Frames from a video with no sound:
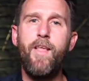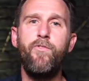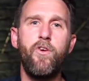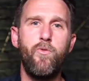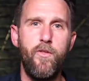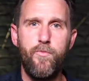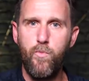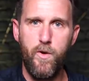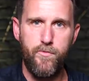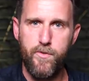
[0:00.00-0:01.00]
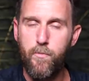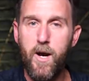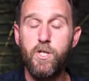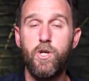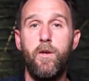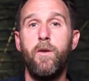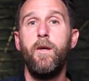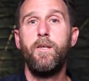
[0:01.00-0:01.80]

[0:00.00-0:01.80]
entered with with depression